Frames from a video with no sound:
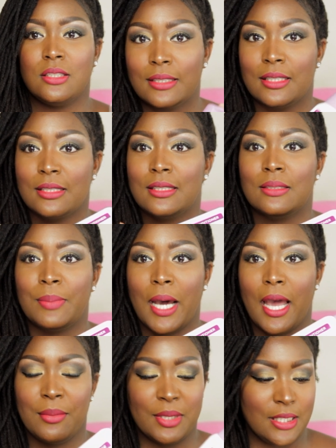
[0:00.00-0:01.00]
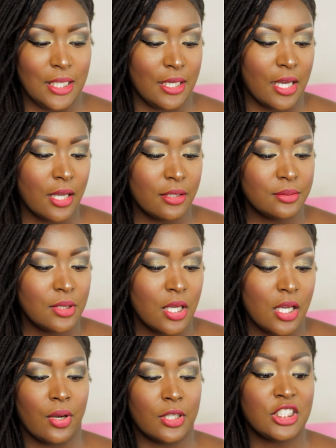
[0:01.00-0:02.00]
this is by Medina
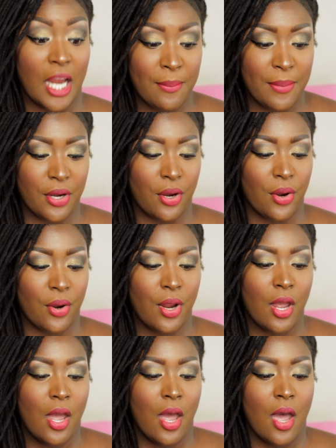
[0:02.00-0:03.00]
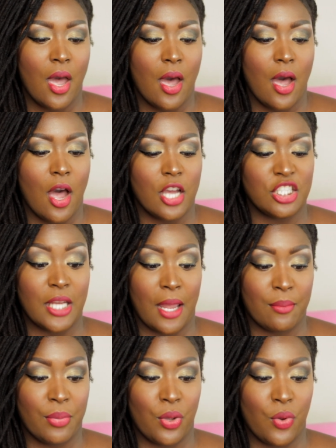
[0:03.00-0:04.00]
Shea Butter
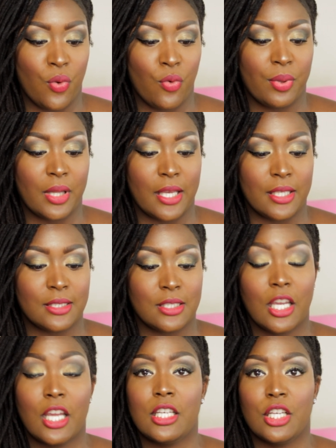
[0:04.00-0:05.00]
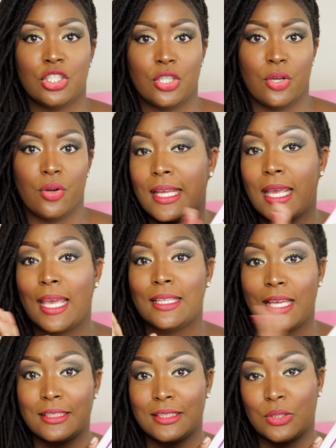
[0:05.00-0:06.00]
shampoo plus conditioner. It
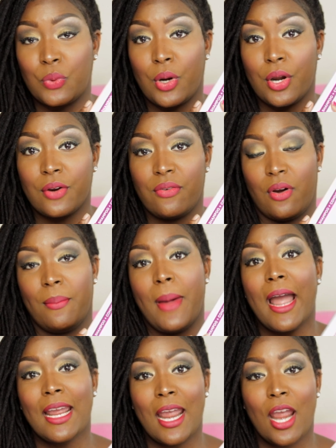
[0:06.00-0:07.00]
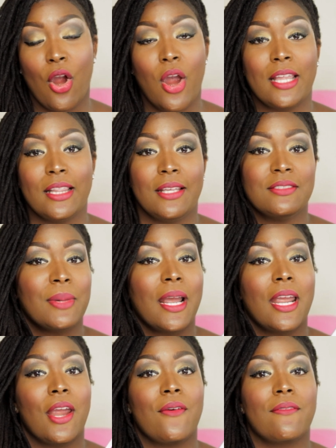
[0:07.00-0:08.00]
does the work for my hair. It leaves my
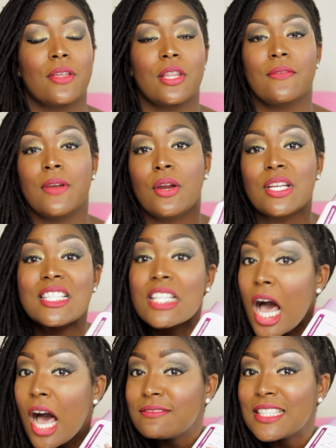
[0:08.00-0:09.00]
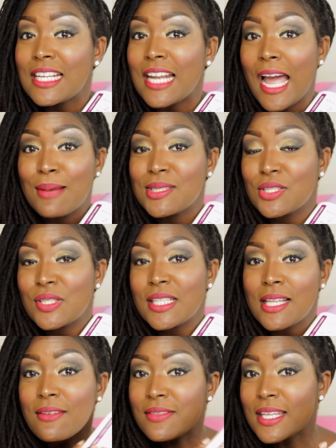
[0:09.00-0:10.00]
hair feeling very soft, and I absolutely
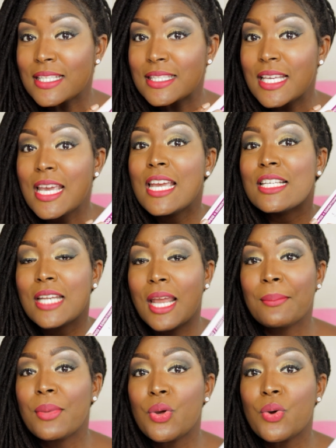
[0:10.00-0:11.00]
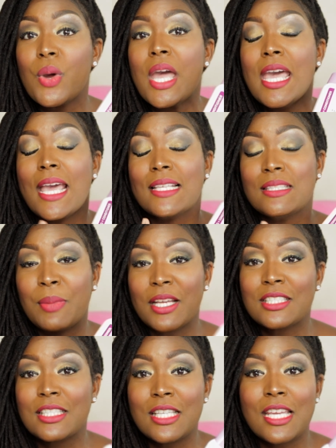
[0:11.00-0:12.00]
love this shampoo,
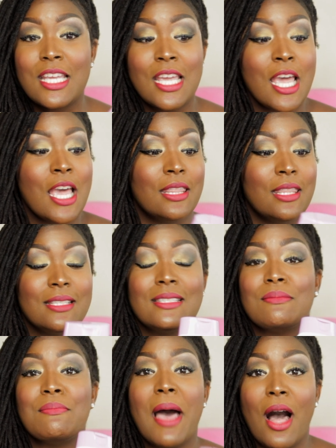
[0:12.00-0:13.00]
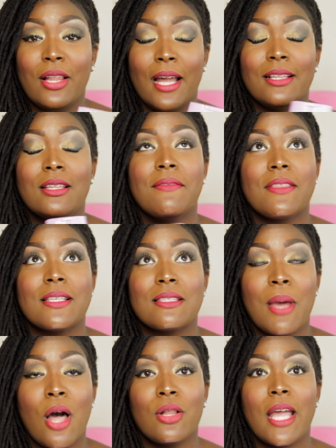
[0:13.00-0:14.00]
especially the smell. I love the
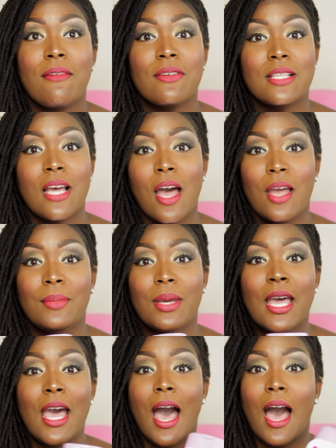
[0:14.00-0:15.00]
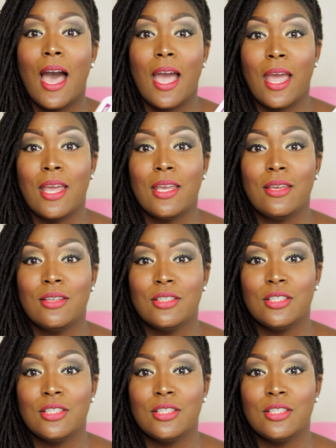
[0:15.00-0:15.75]
smell. Every time I